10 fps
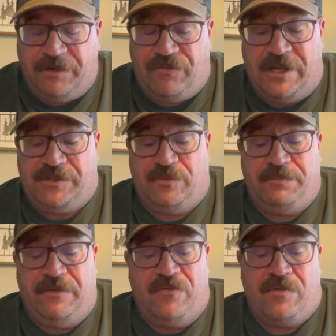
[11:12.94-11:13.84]
as
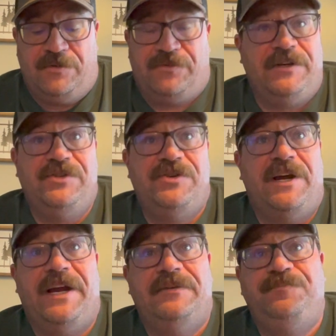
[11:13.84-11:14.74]
it before it was freeze
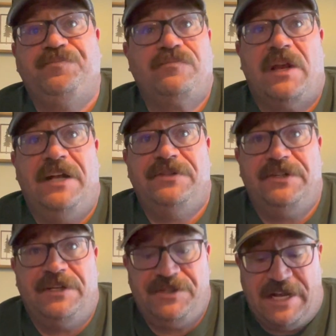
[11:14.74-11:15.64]
dried. As mm.
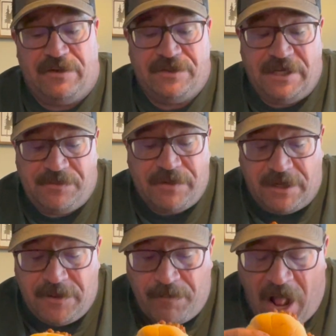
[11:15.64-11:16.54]
it does now, it tastes pretty
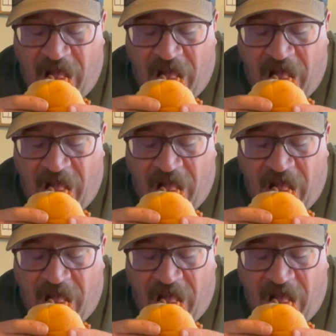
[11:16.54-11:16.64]
good.